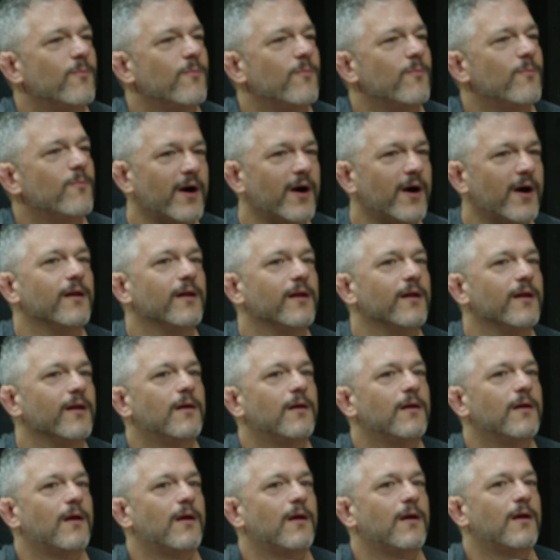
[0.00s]
But
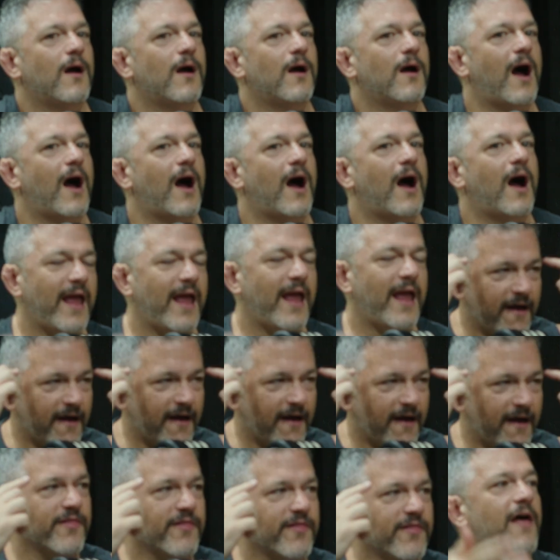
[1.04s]
I
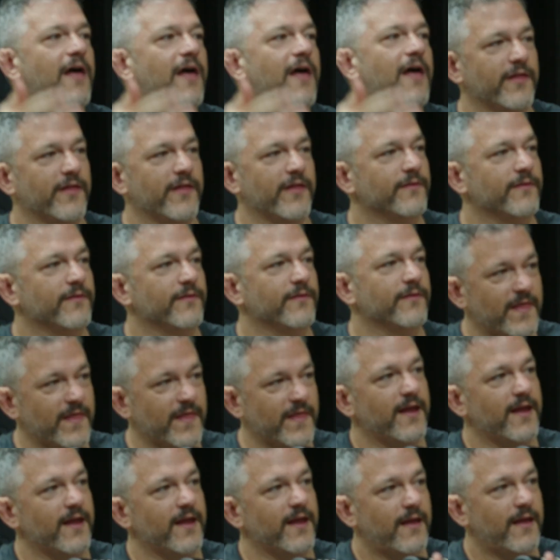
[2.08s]
have that thing that
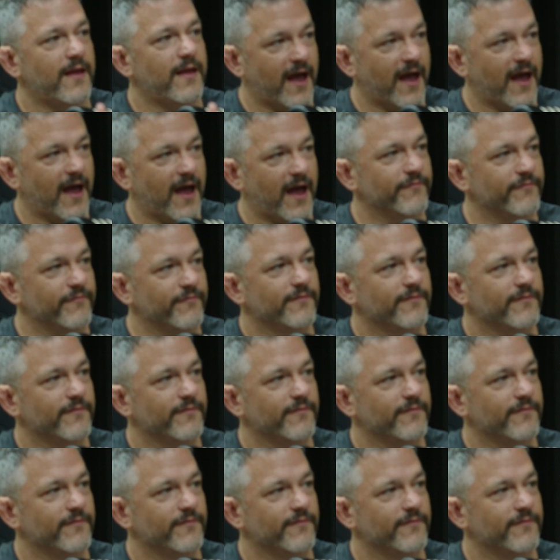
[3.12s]
they have